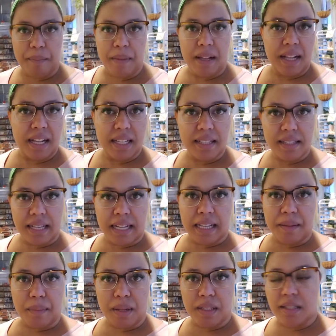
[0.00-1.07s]
my
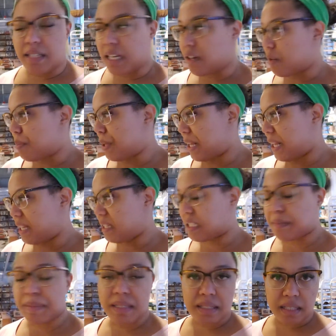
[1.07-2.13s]
second Monstera plant. It's
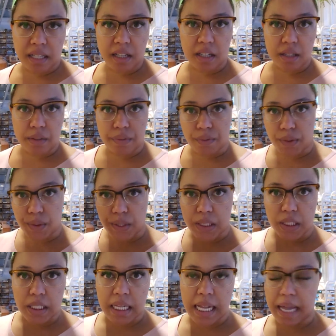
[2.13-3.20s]
been sitting on the floor
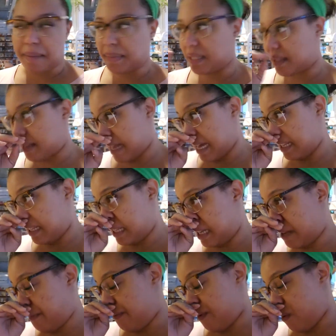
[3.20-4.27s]
looking at me
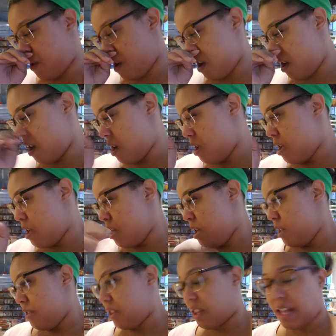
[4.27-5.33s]
sadly for
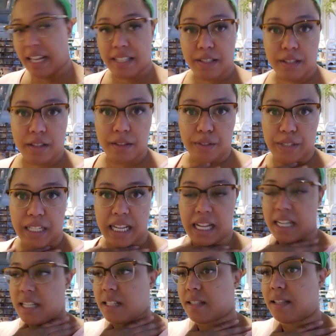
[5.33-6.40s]
the last three
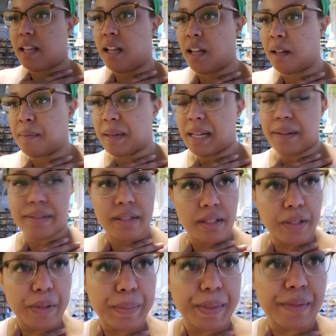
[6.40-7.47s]
days. My house is a
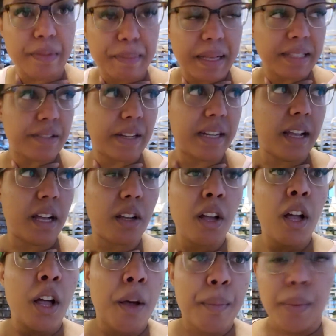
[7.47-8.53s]
little bit of a mess right now.
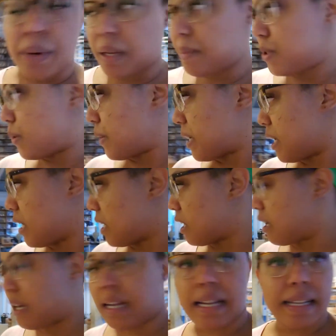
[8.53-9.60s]
But what I'm doing
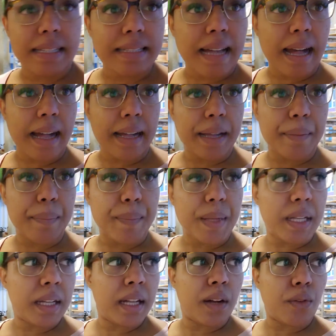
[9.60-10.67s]
here is I'm
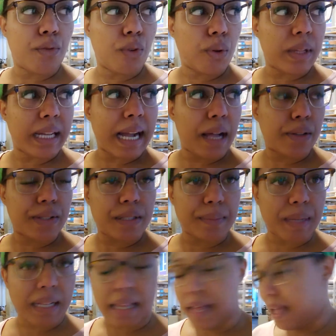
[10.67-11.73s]
rolling out some
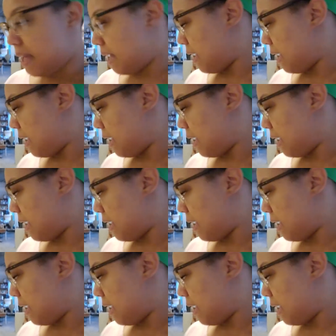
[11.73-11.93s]
clay.